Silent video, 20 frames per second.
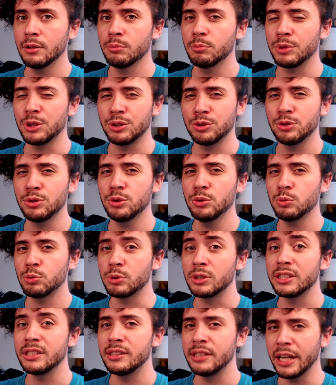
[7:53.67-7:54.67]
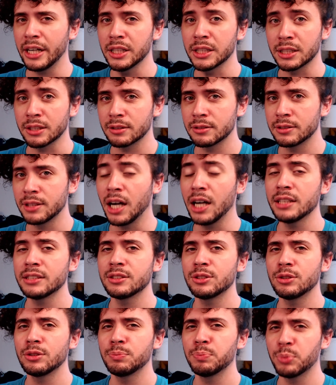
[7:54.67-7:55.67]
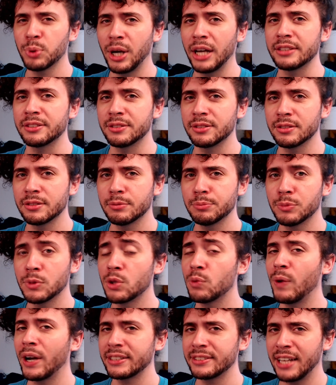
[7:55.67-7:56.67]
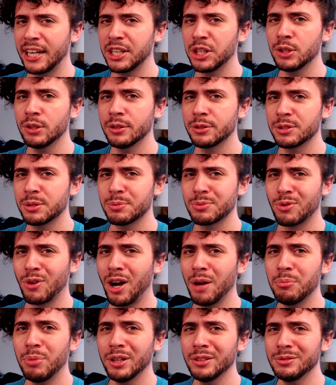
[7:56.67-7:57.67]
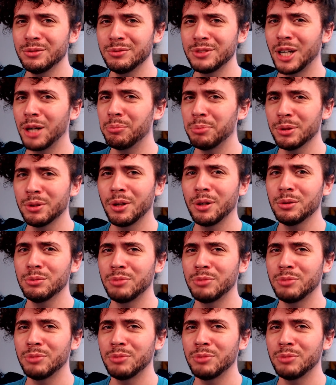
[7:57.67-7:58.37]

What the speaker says: But you would dare not press the rectangular subscribe button down below,